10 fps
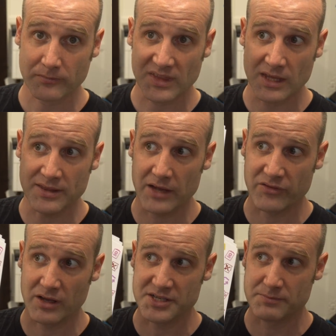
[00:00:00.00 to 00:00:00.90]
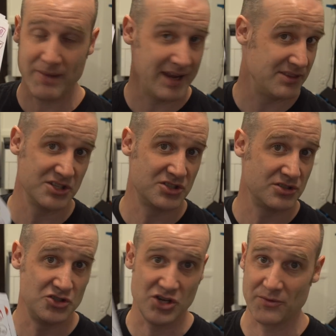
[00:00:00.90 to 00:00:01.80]
that if I just made this
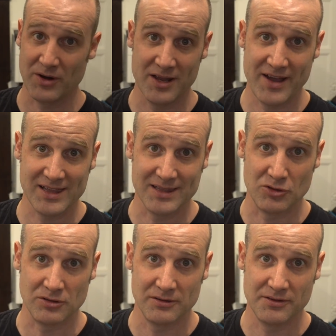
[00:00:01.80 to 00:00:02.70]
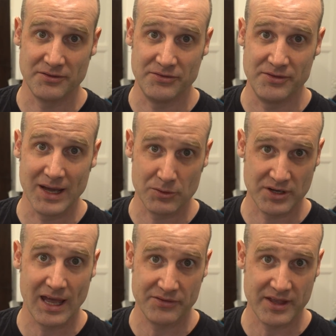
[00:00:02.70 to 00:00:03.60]
generally available, they would
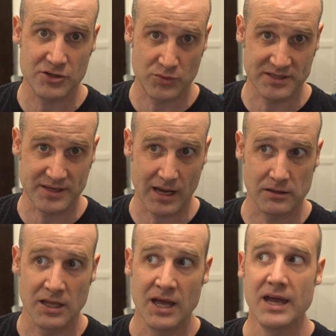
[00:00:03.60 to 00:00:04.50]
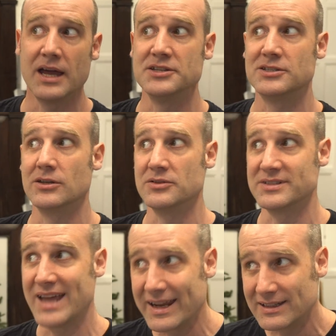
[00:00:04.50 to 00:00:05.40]
count that as resale. And so
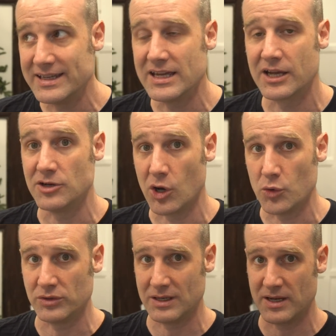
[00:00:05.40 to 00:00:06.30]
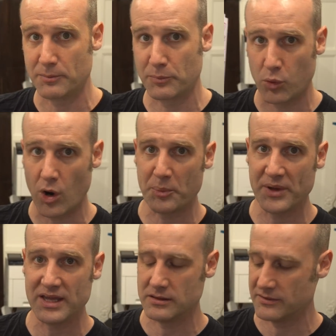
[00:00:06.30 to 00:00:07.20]
sadly, it can only be a prop
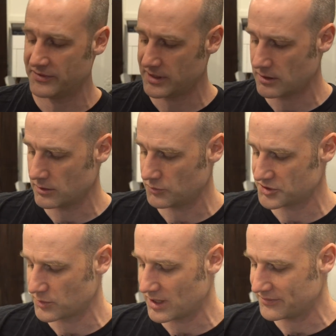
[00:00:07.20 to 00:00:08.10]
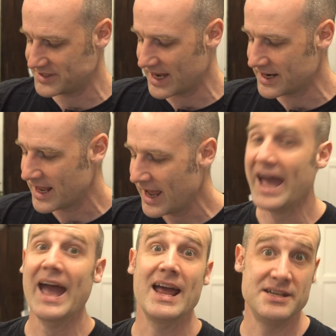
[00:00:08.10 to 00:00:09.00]
in the video, which is what I've done.
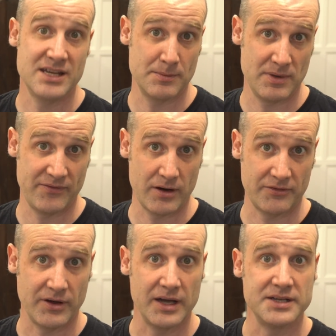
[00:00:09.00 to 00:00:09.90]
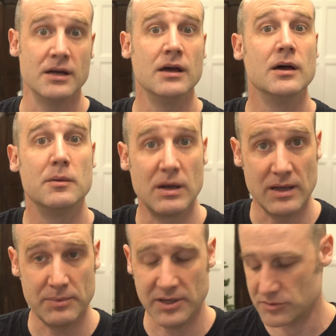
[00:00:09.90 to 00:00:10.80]
And it can be verified by my
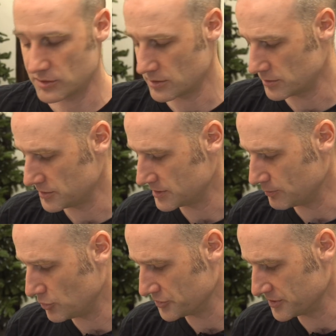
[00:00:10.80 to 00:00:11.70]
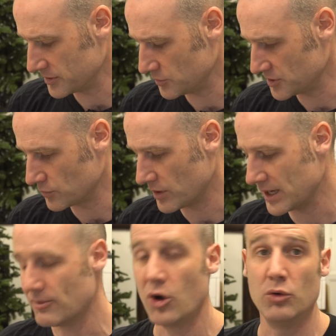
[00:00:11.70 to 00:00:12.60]
Patreon supporters, which is why
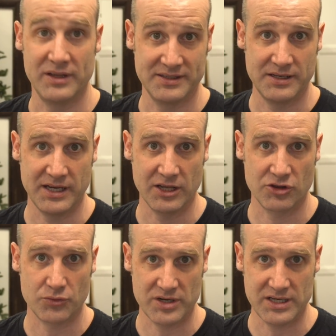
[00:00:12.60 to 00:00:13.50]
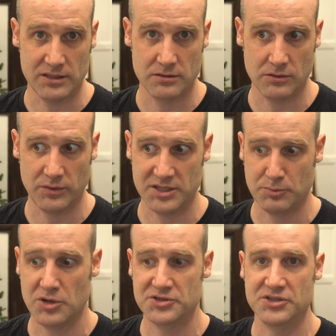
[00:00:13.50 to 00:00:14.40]
I'm only sending three to each
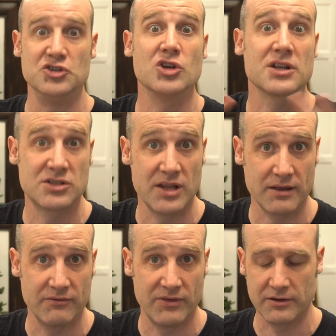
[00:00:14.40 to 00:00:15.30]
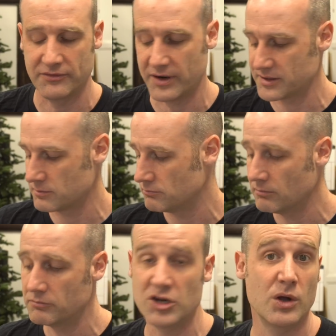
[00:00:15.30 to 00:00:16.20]
person, just so they can verify them.
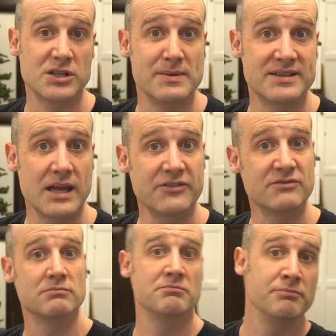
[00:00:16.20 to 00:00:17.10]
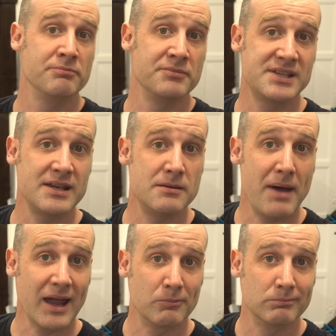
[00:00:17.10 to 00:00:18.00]
You know what? To be safe, send them
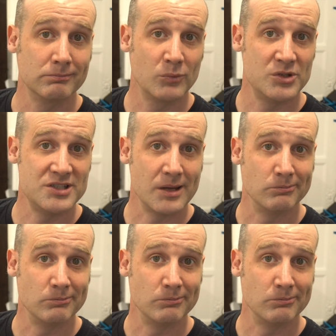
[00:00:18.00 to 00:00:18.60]
back when you're done.